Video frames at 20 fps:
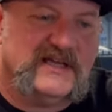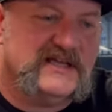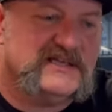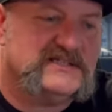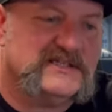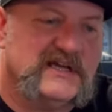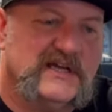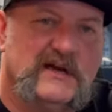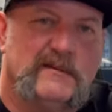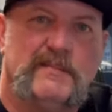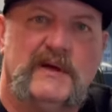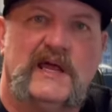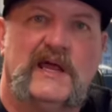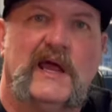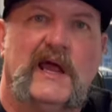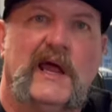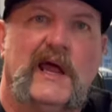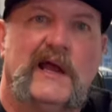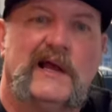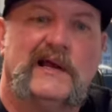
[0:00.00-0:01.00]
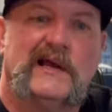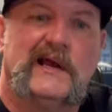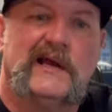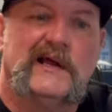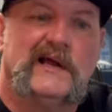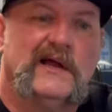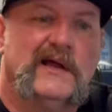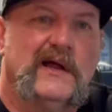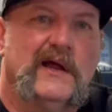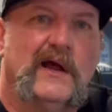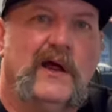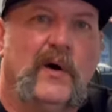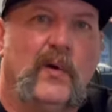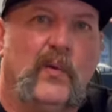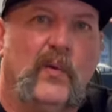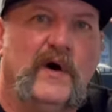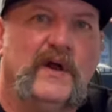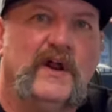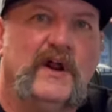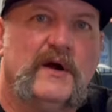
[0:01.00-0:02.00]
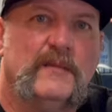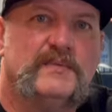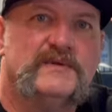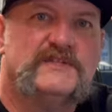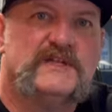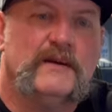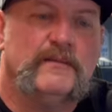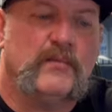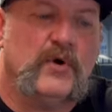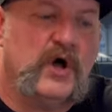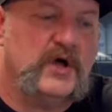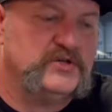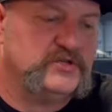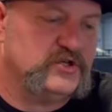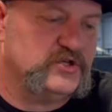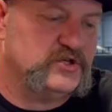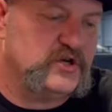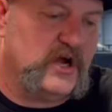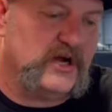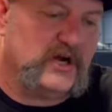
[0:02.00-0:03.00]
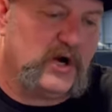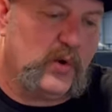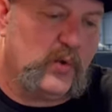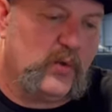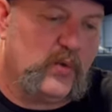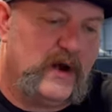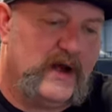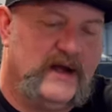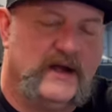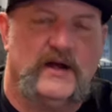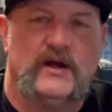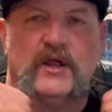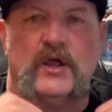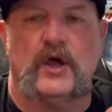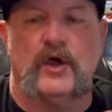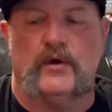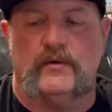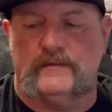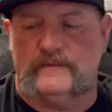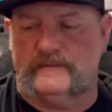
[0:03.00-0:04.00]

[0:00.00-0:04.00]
it's gonna be 100% monster truck, ready to go.